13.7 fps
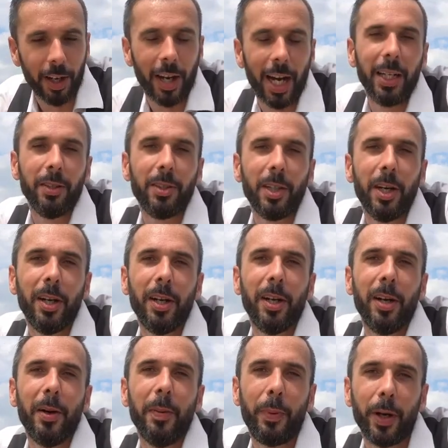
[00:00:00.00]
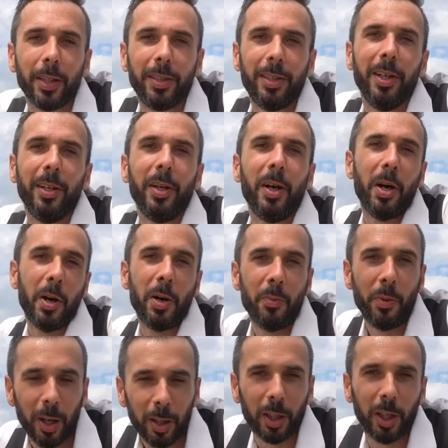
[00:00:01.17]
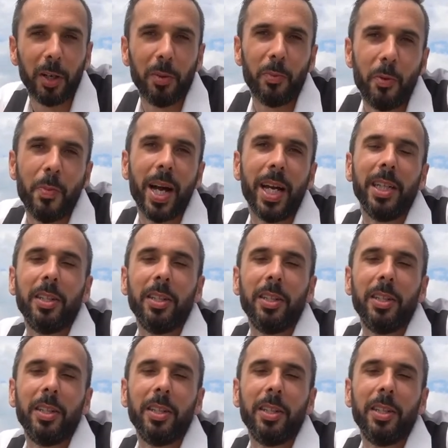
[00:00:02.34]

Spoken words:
another person, a Russian woman